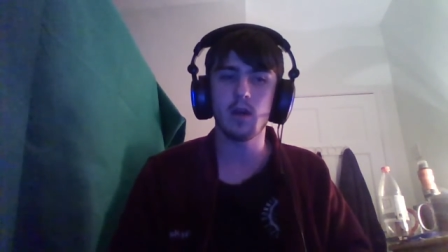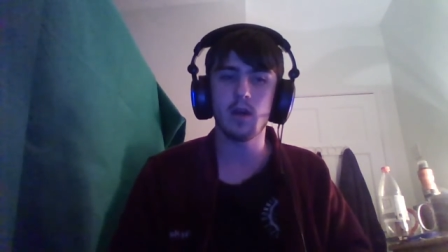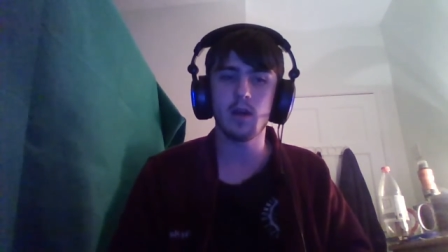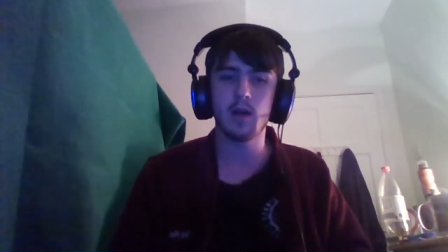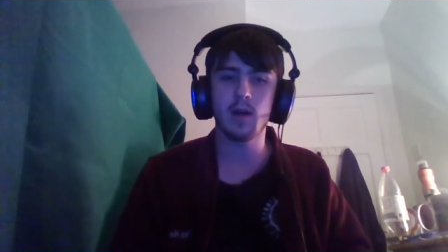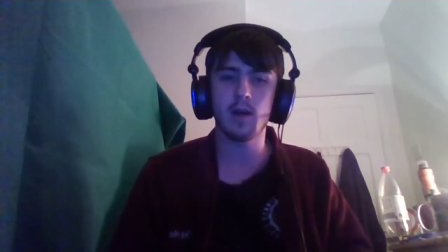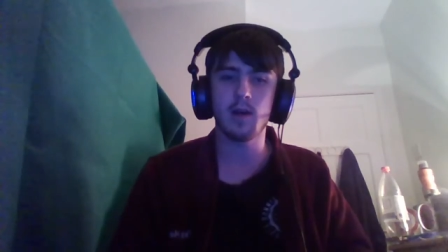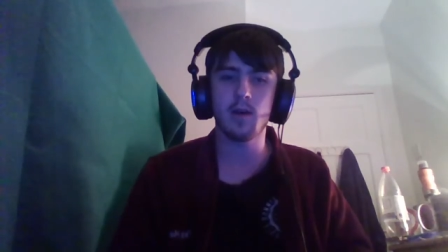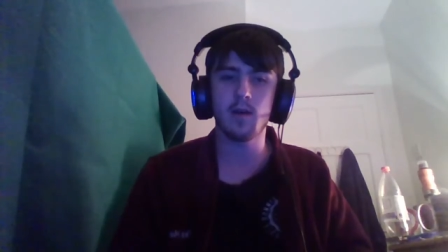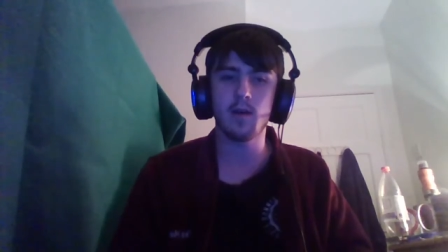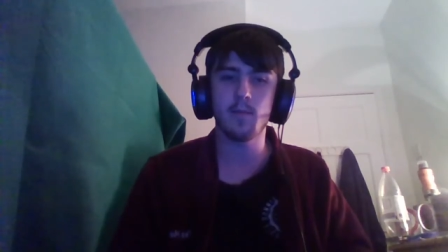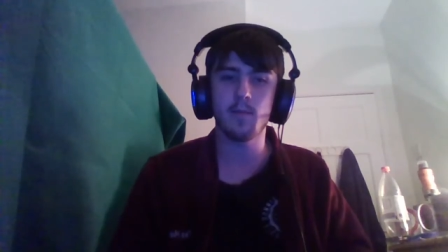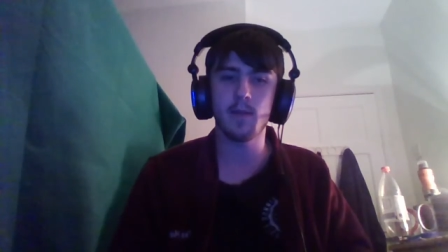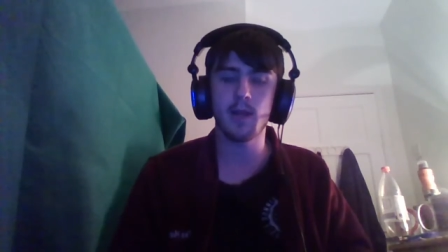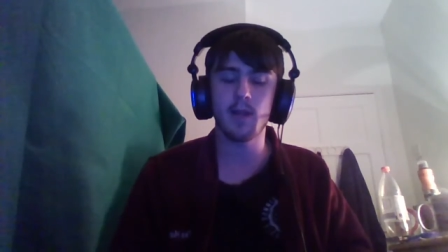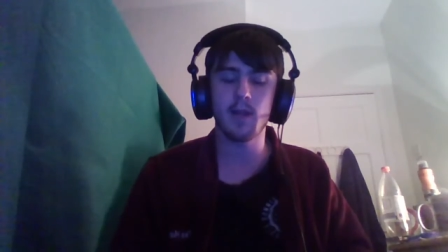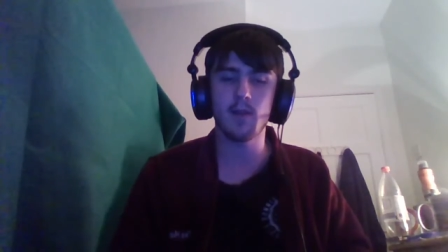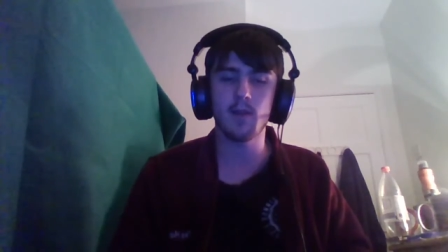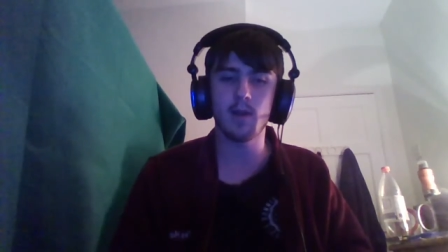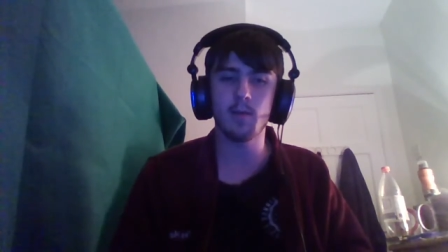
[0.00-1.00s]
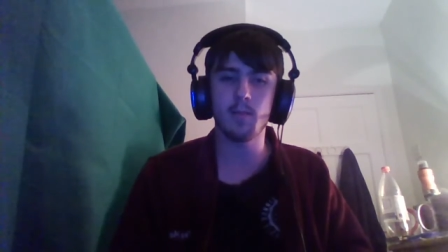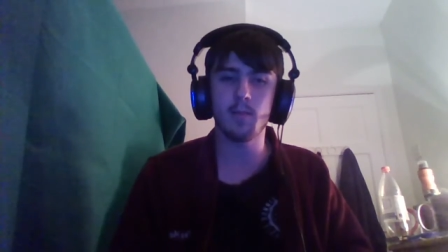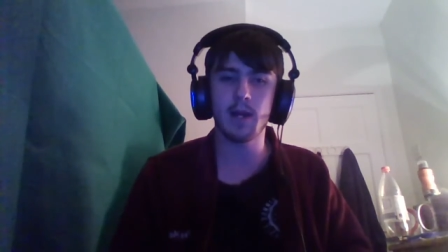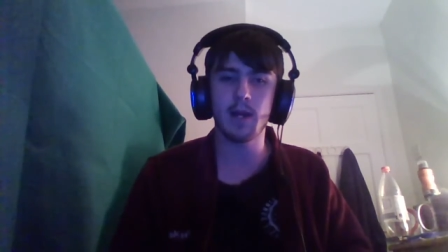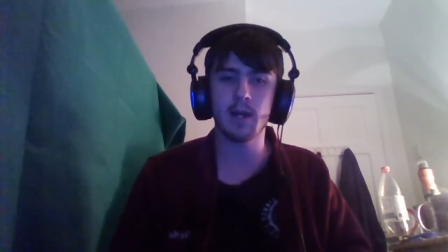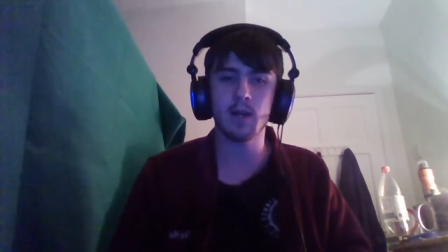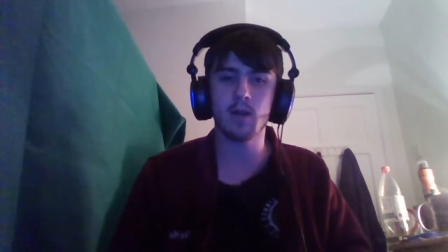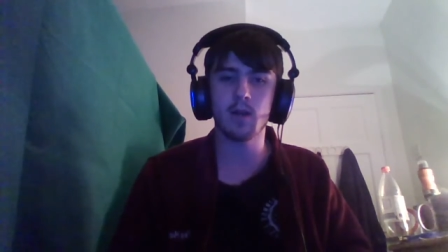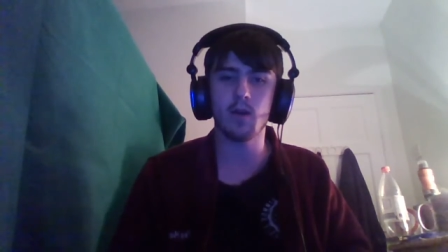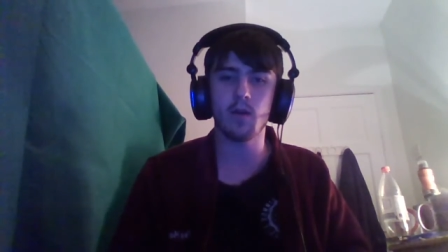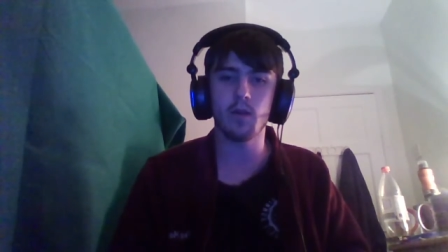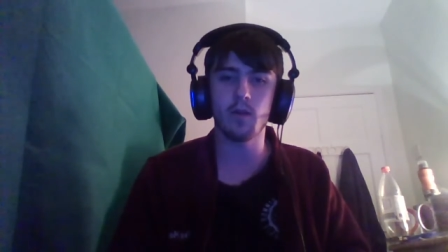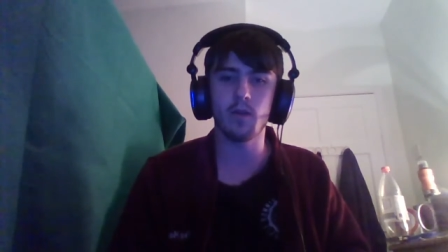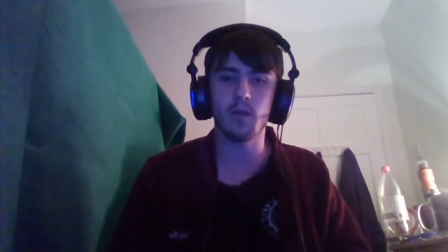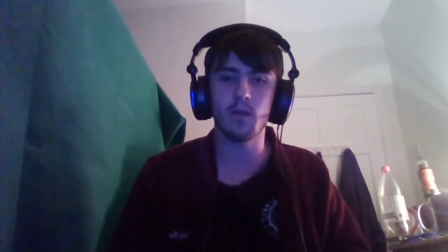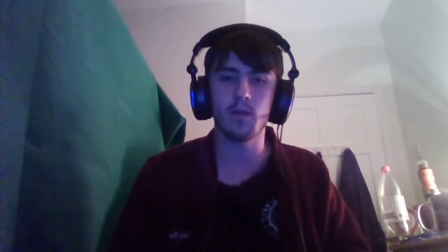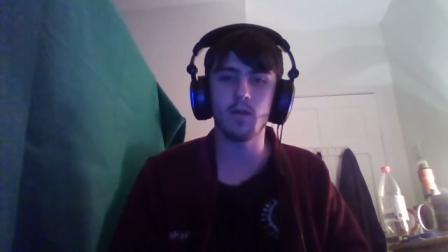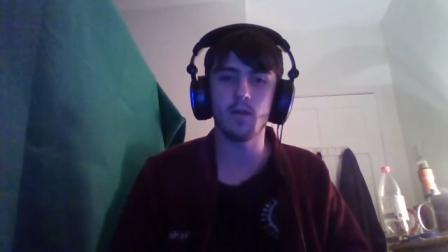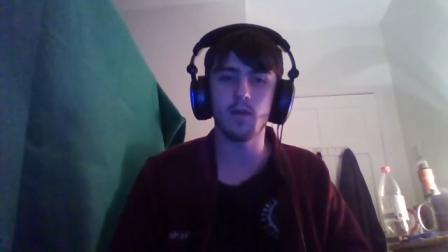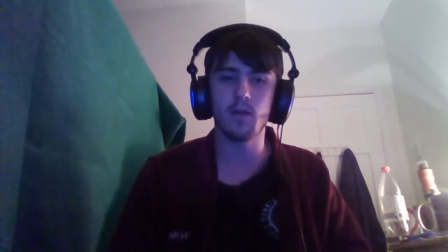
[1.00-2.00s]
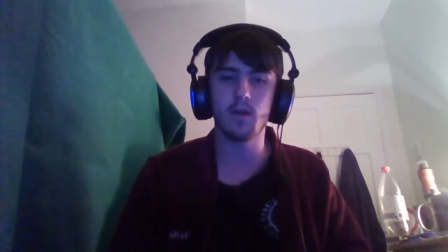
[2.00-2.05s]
um, he's now back on